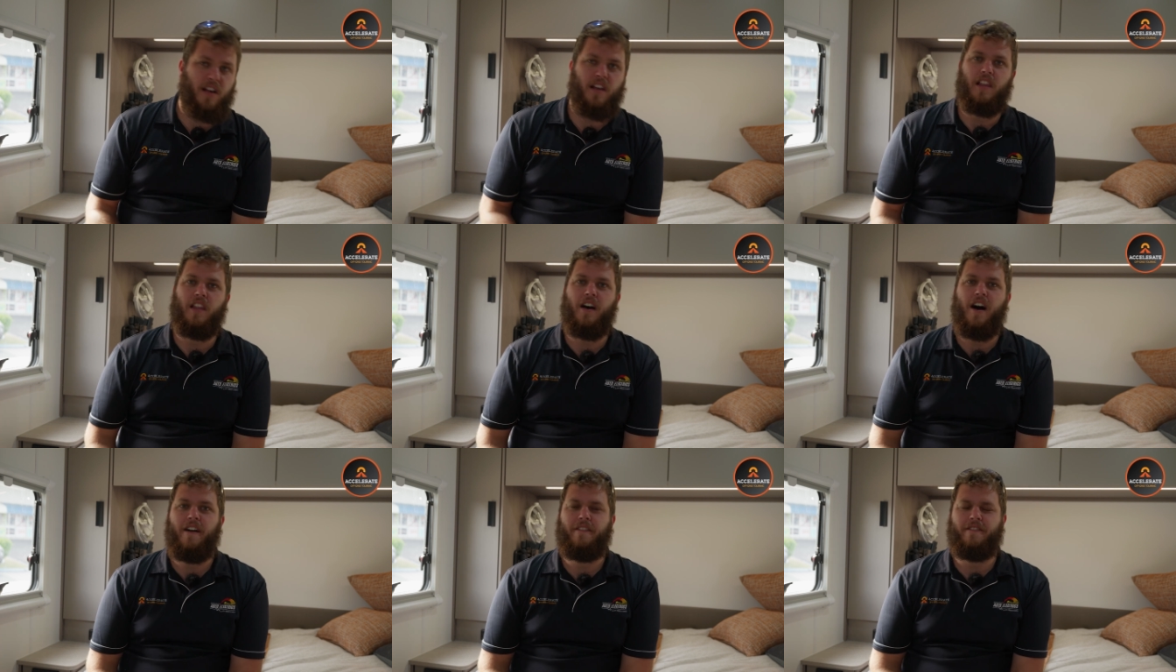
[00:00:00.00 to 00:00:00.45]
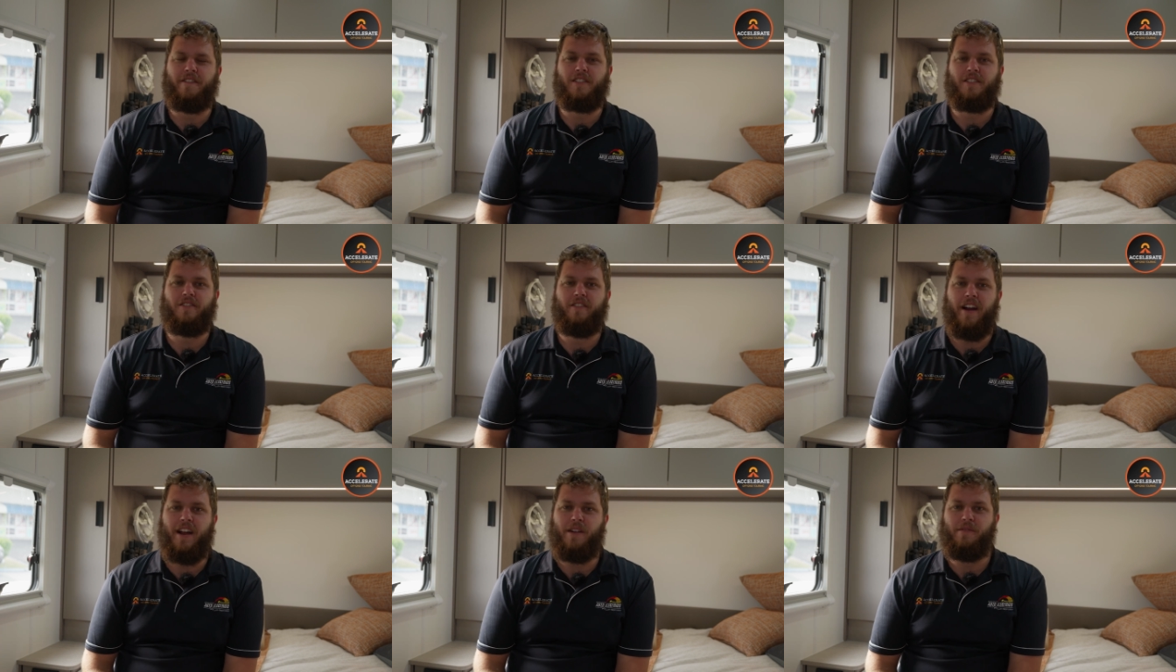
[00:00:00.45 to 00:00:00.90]
Life
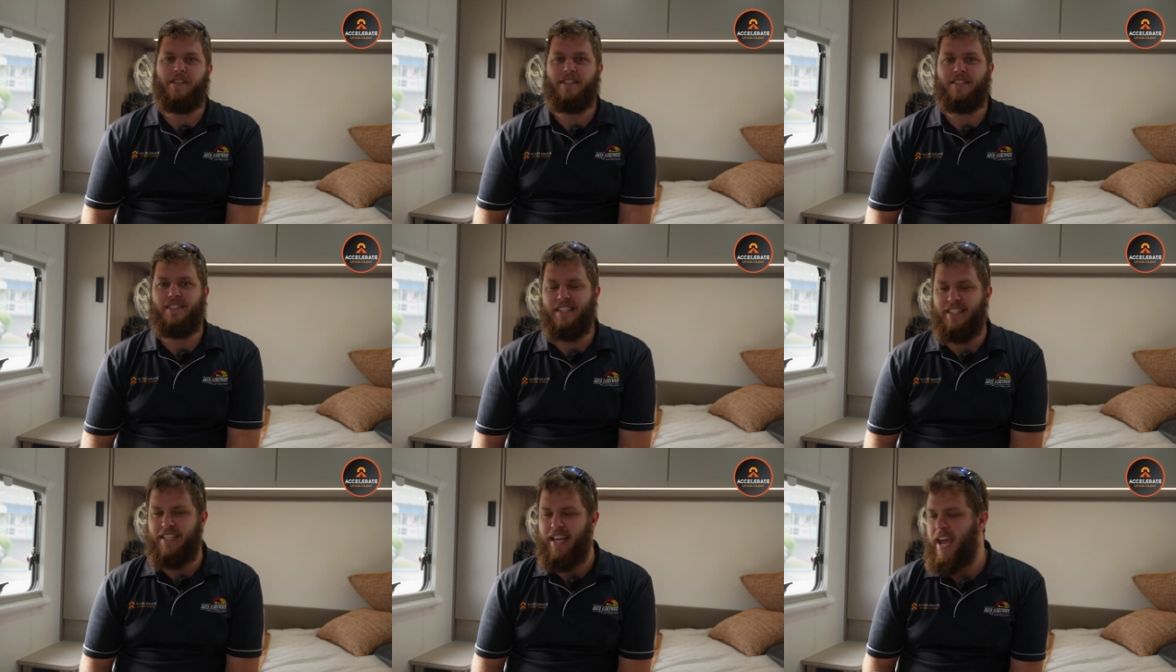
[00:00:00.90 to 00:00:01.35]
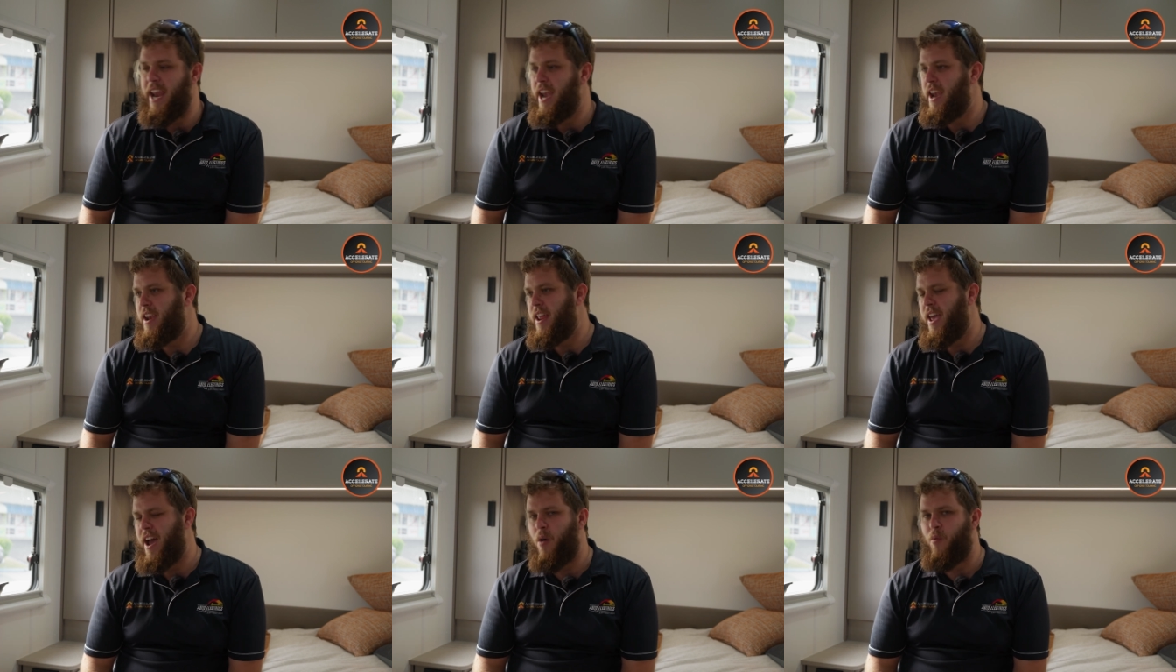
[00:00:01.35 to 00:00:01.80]
is great once
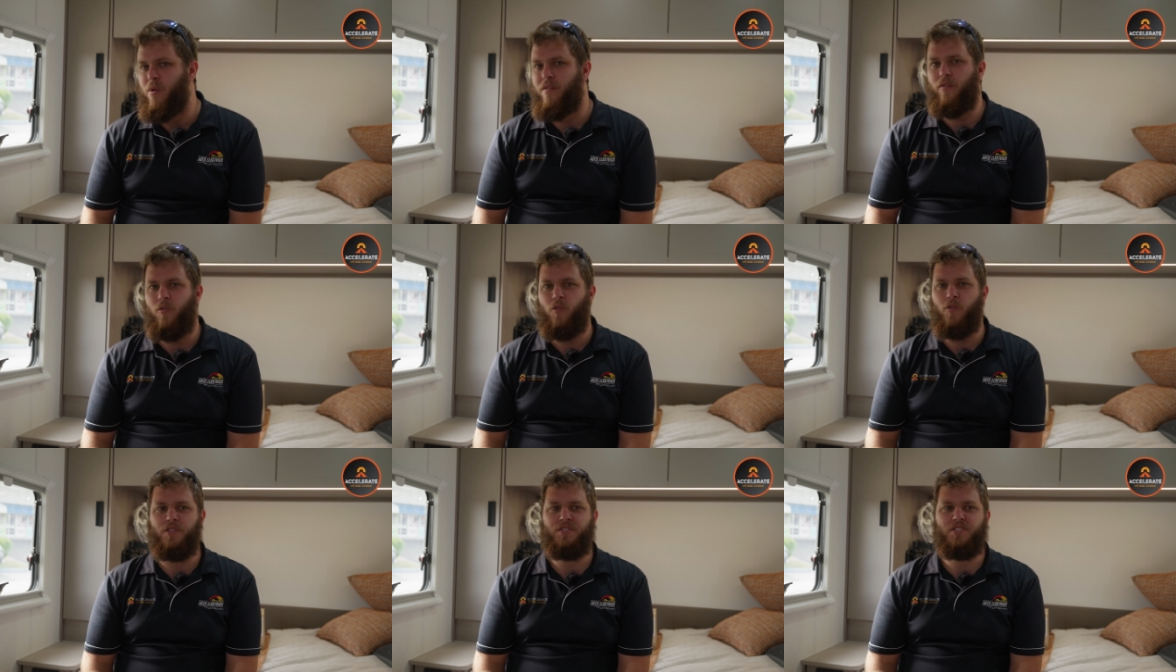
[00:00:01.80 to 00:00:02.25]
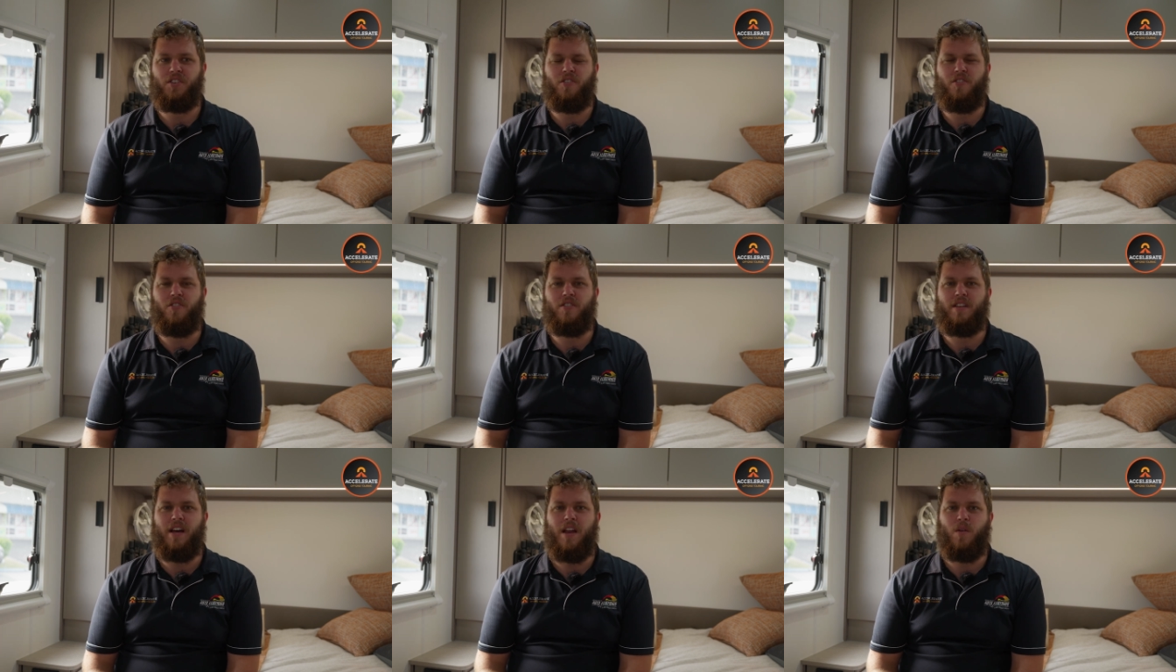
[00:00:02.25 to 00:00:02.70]
again. Now we've
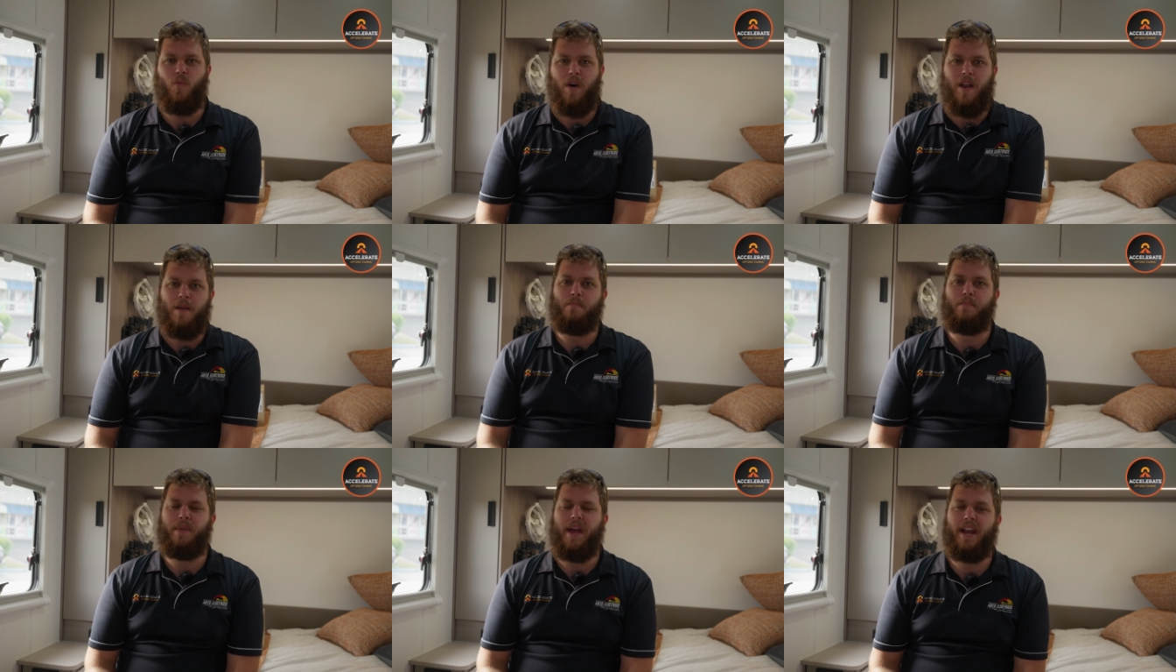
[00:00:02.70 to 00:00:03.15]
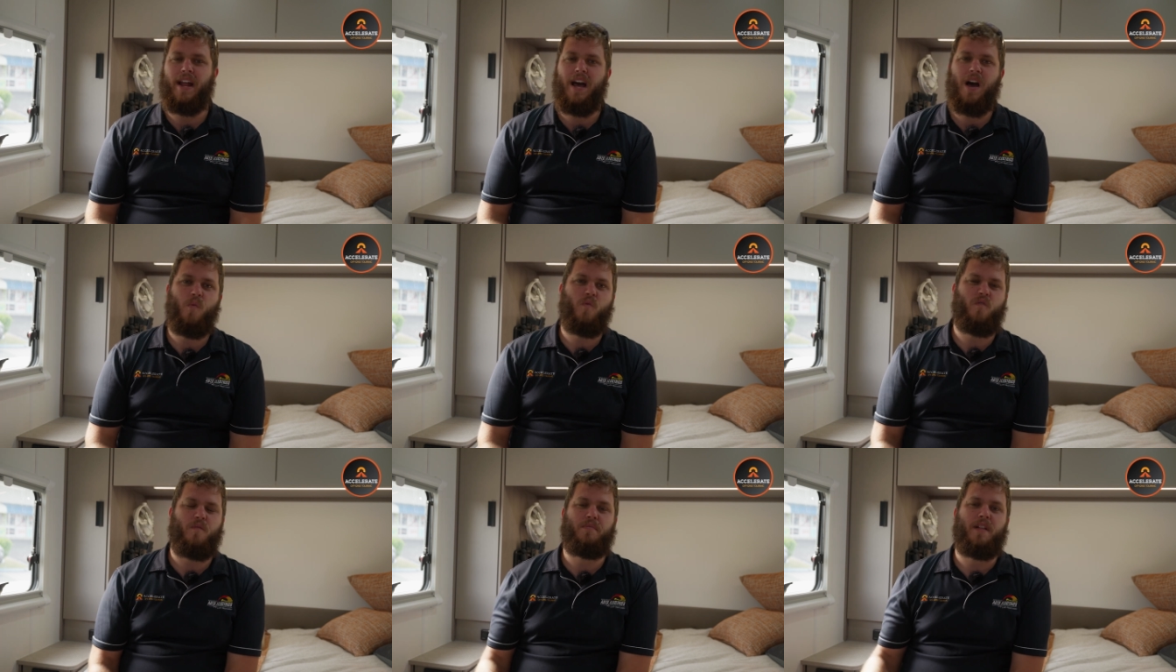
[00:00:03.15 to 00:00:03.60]
also done one
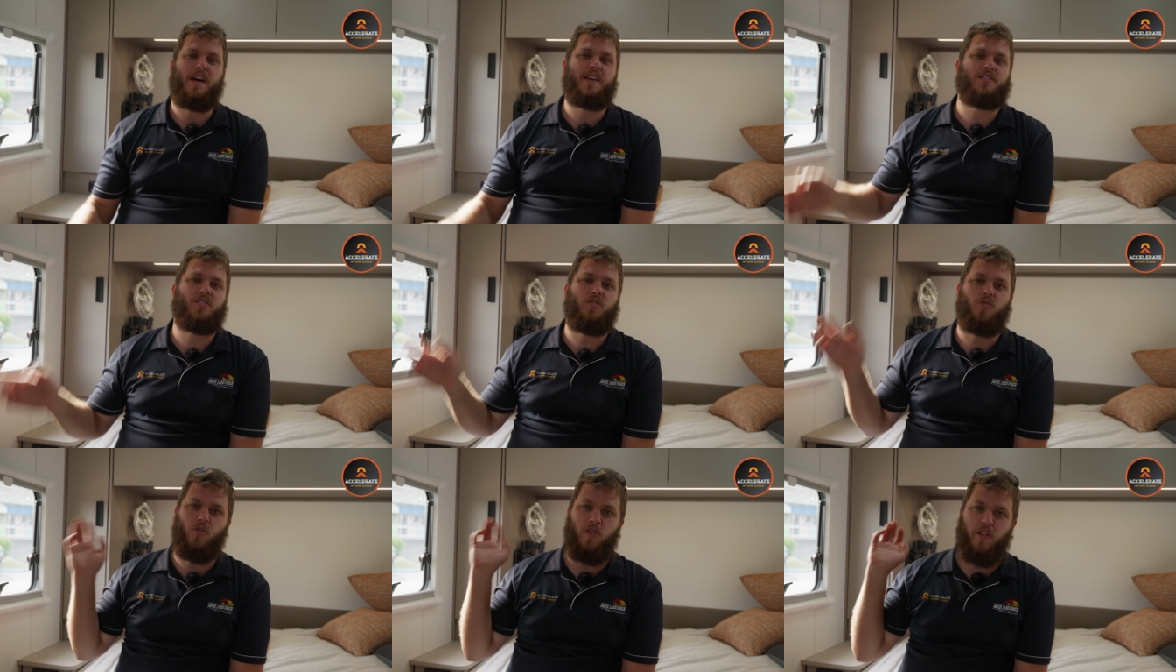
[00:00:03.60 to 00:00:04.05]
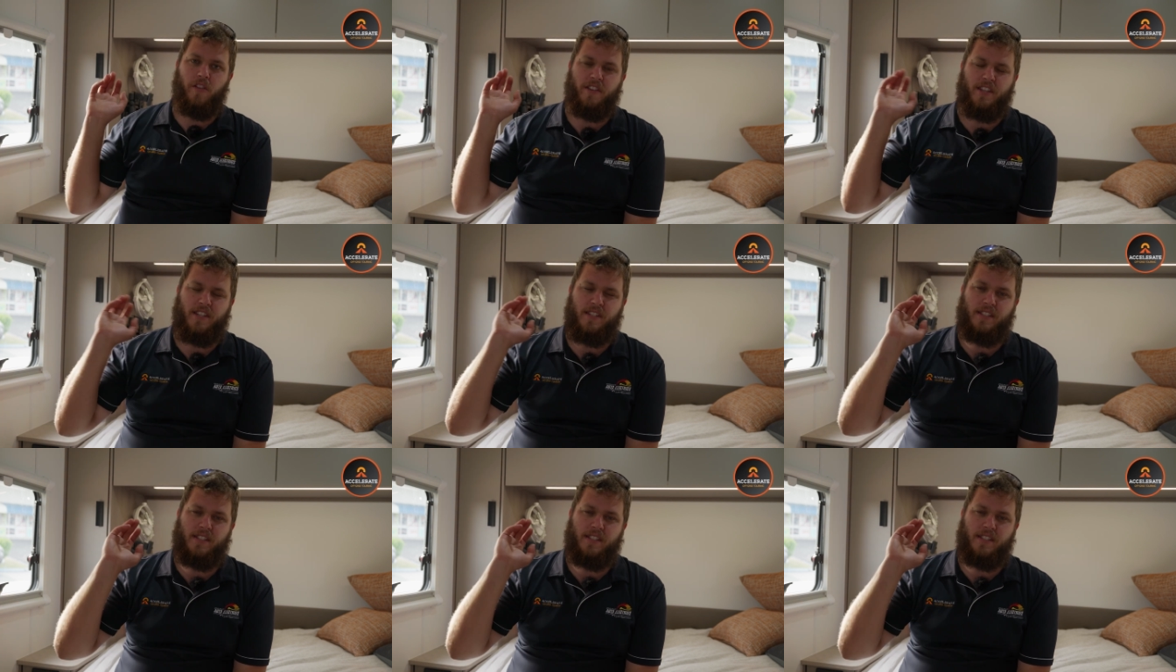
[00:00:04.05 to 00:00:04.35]
better. We've replaced all the